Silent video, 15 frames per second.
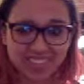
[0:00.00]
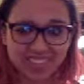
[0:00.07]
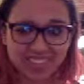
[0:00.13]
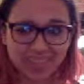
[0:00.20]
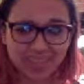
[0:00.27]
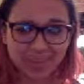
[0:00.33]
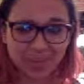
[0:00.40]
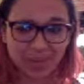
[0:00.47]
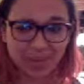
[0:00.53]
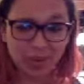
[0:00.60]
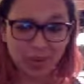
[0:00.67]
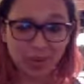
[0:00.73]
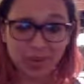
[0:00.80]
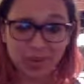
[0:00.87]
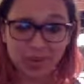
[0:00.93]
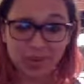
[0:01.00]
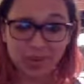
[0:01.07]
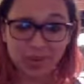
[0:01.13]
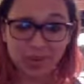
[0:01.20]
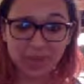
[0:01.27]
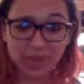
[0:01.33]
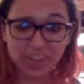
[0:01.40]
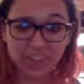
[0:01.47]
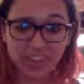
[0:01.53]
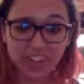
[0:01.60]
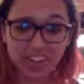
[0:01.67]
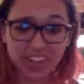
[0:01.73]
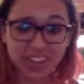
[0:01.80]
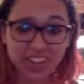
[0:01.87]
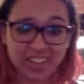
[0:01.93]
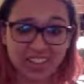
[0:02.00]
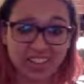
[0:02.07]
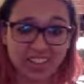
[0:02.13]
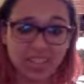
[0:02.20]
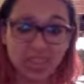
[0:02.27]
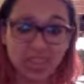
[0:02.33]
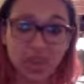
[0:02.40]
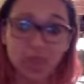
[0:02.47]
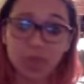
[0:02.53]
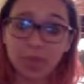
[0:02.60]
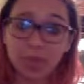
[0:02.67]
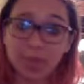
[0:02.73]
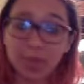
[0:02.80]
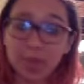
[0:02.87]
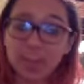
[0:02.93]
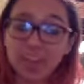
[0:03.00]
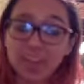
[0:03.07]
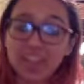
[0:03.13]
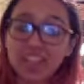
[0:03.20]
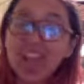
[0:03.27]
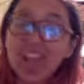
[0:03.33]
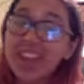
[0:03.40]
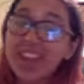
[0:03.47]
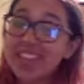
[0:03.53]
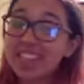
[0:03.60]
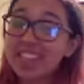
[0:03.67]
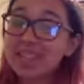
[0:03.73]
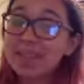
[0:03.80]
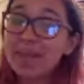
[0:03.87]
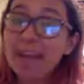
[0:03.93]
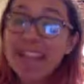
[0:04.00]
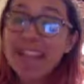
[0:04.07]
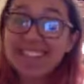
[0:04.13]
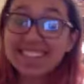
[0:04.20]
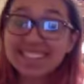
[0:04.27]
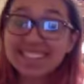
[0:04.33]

tomorrow. I'm not sure how that's going to go, to be perfectly honest, but